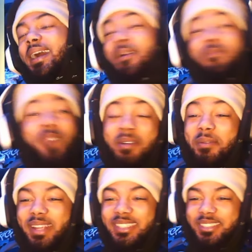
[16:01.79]
Follow
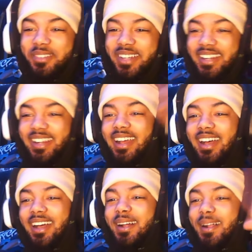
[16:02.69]
me is over here.
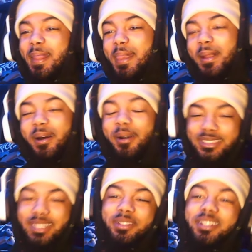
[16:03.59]

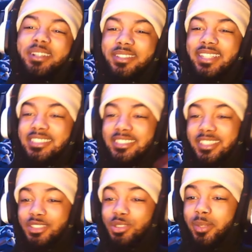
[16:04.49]
Always down below. Links to
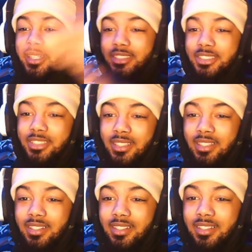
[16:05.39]
the Twitch,
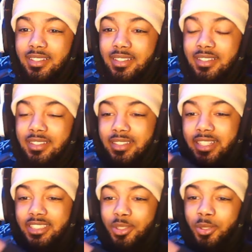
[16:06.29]

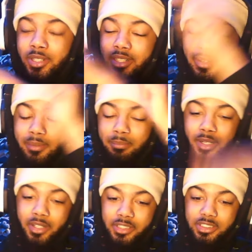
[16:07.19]
Discord,
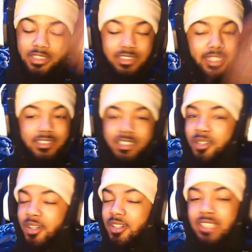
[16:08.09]
merch, second
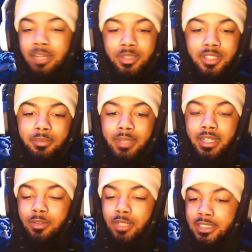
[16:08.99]
channel, all down below,
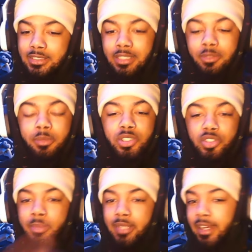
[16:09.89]
man. Like I said, we'll be
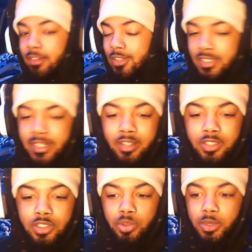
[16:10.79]
streaming like every other day
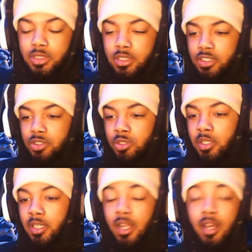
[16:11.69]
on the Twitch and the
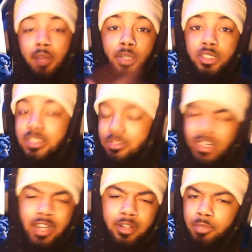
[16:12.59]
Discord. Merch,
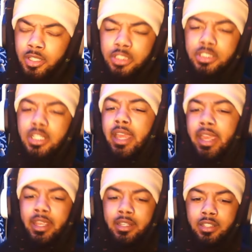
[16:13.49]
fired merch,
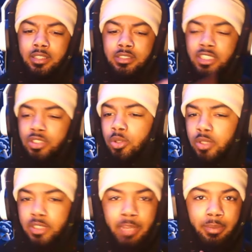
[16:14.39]
and
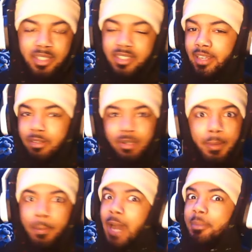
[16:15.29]
Discord. Keep up to date. We'll
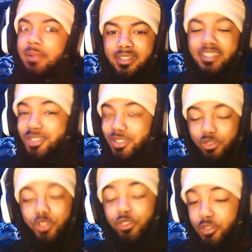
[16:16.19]
be popping in Discord
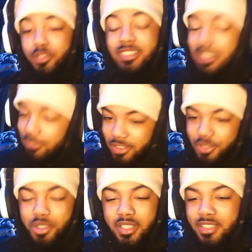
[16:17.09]
for real. Definitely go
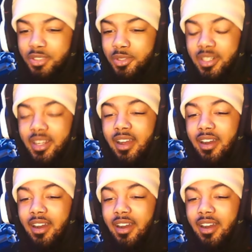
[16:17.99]
join the Discord.